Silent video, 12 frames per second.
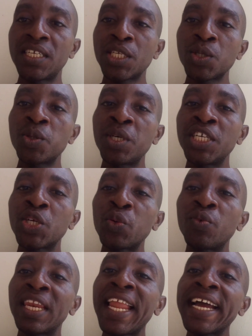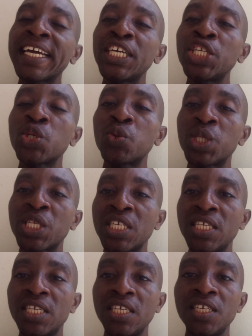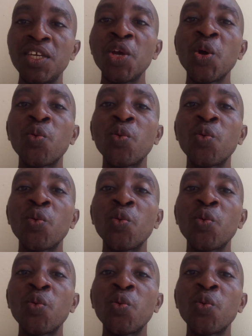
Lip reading: So it could be likened to a sea